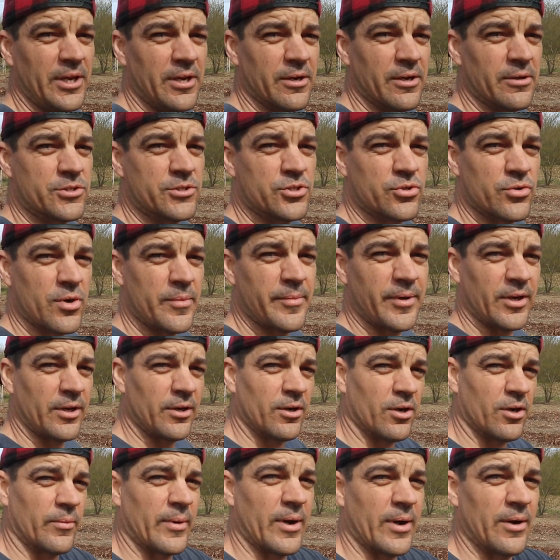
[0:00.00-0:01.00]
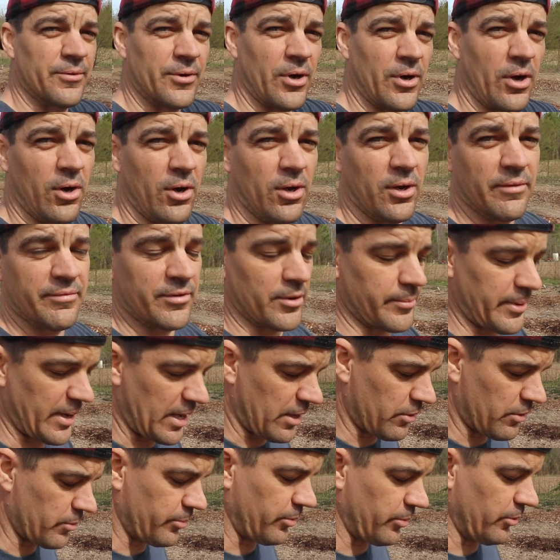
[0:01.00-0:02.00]
here trimming around all of their
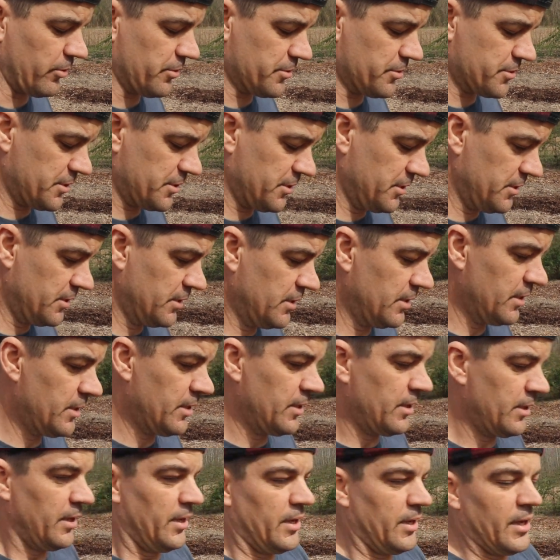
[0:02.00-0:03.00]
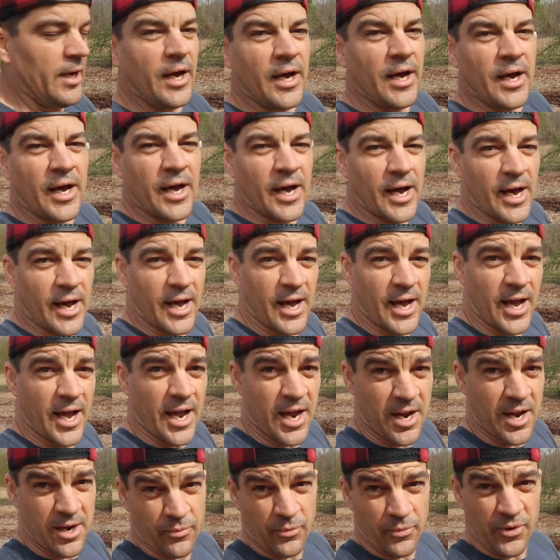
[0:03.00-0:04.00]
power poles.
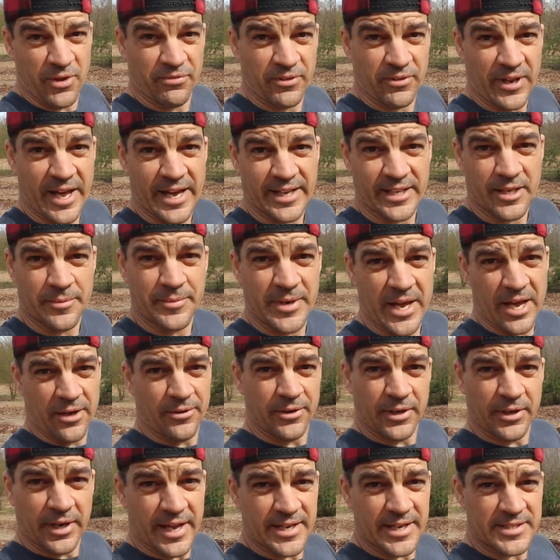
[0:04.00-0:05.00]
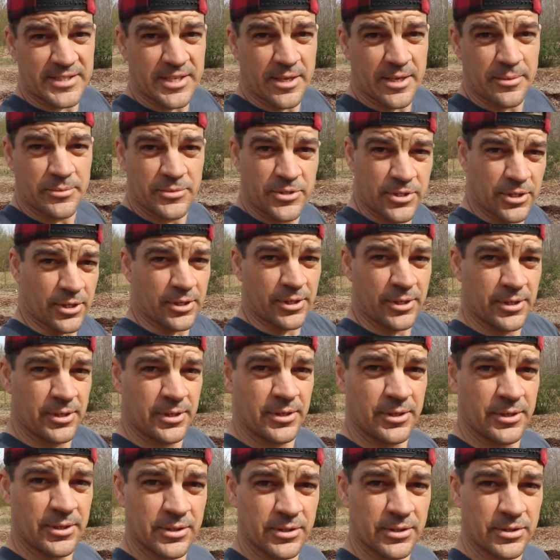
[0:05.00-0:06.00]
And we flagged them down and asked them to
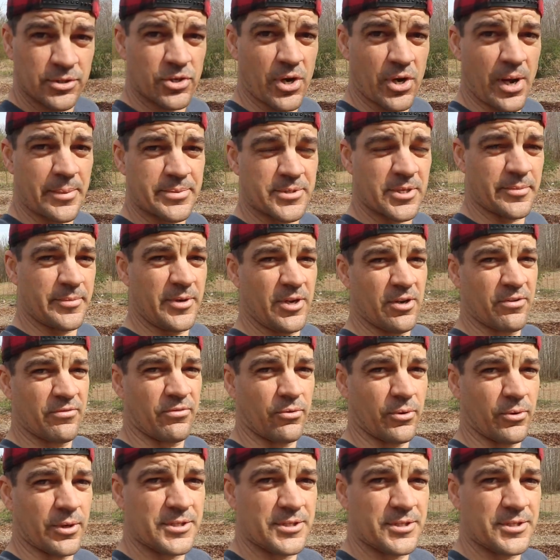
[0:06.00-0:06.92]
drop some here for